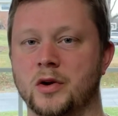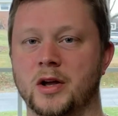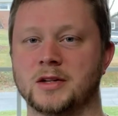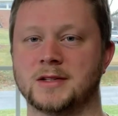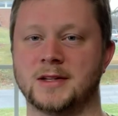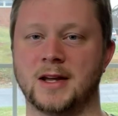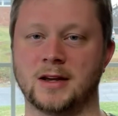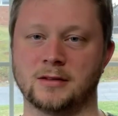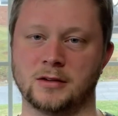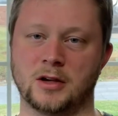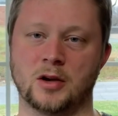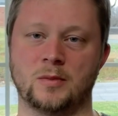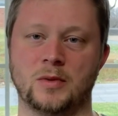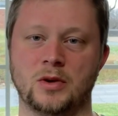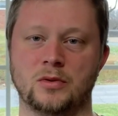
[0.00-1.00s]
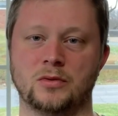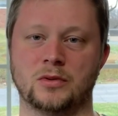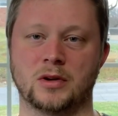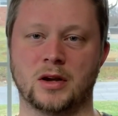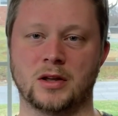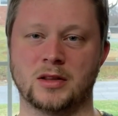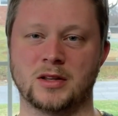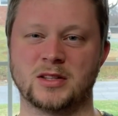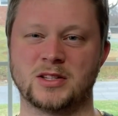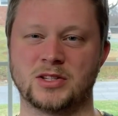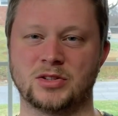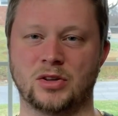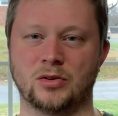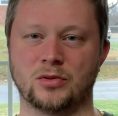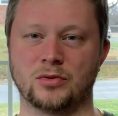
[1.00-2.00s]
as a daily commute and then
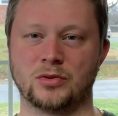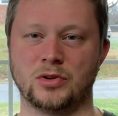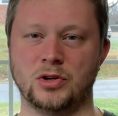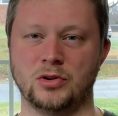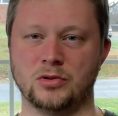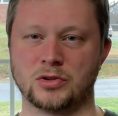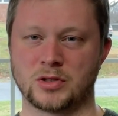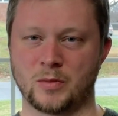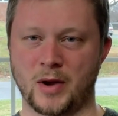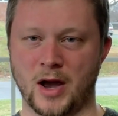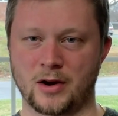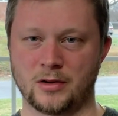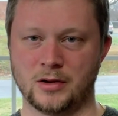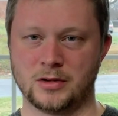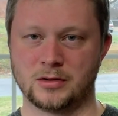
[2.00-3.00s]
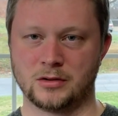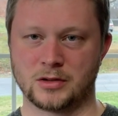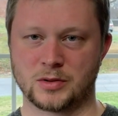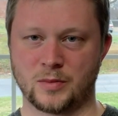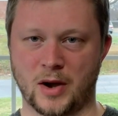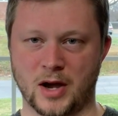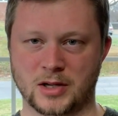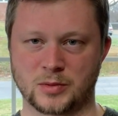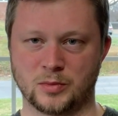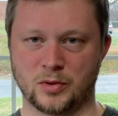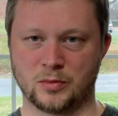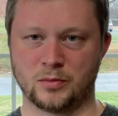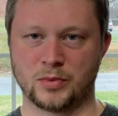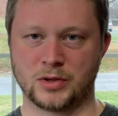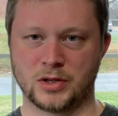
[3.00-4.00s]
still use the battery to its
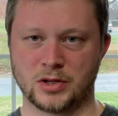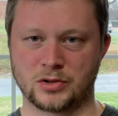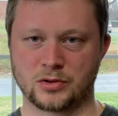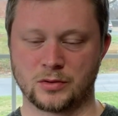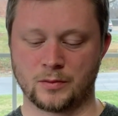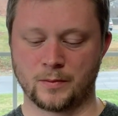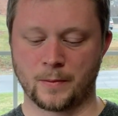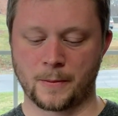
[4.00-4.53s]
maximum potential?